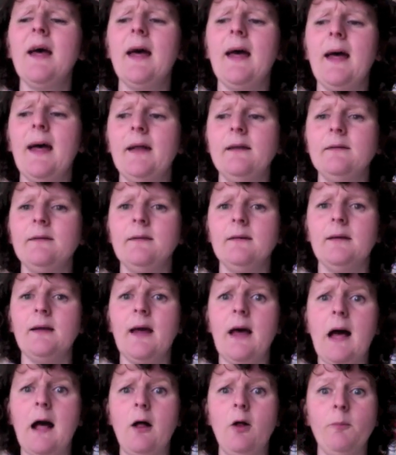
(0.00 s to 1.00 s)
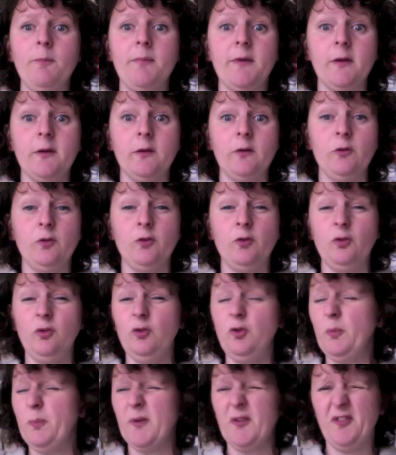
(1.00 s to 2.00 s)
and I'll be
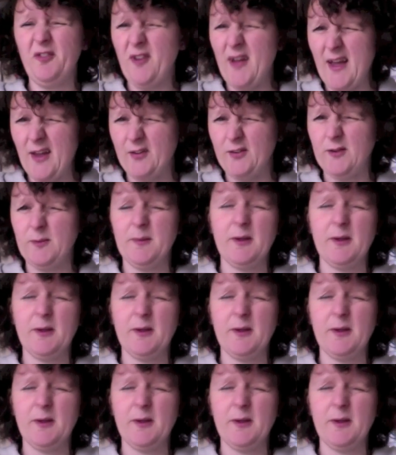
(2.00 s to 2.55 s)
super fast